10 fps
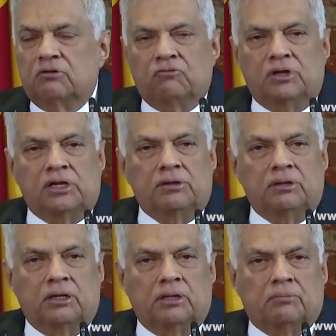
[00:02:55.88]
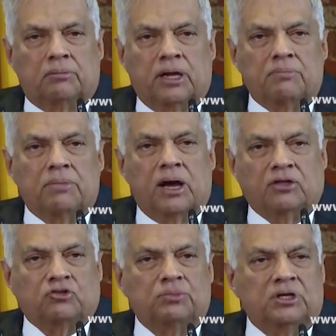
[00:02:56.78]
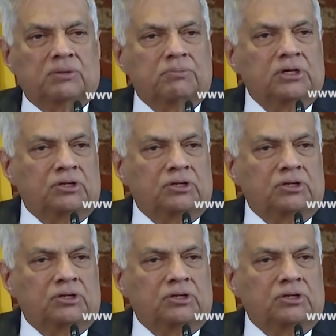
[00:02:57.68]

will by March be able